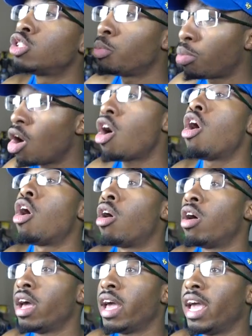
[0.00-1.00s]
the
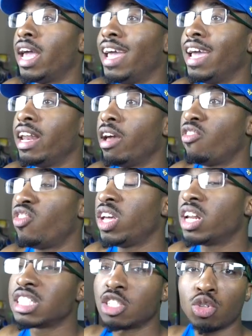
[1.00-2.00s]
ball, and if
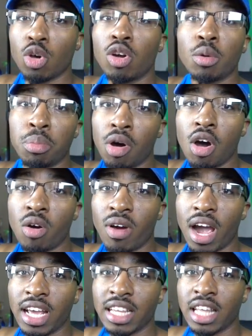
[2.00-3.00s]
he doesn't throw the ball
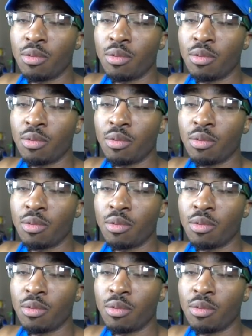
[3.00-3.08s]
right,